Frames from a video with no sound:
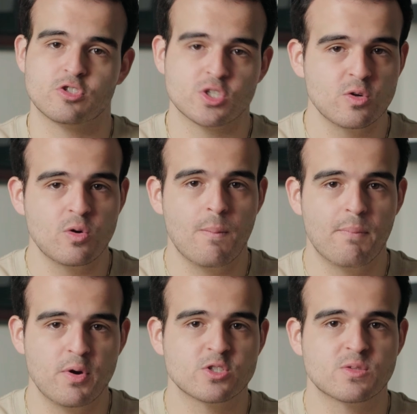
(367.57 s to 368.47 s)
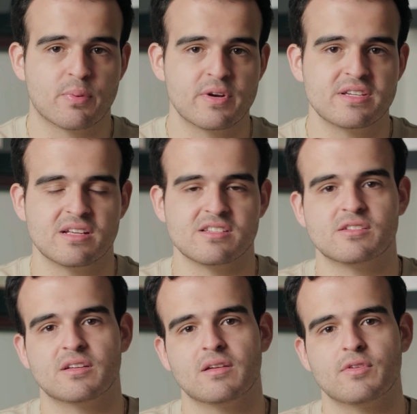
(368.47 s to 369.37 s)
two boost presets
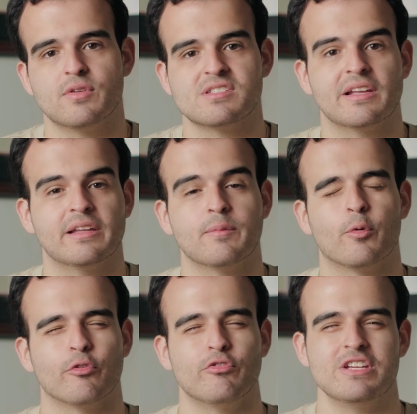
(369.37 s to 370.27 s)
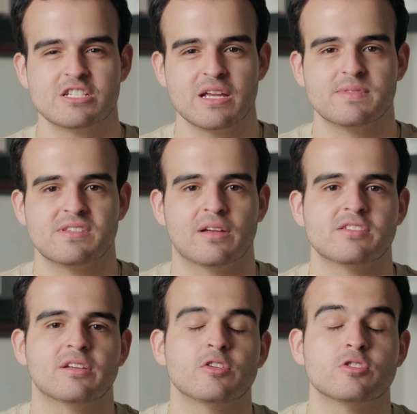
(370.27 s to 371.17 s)
to give you a slightly more V-shaped sound
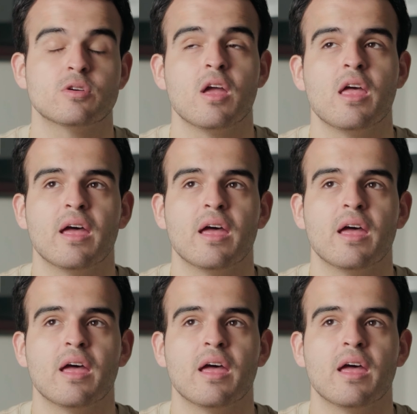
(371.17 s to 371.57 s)
signature.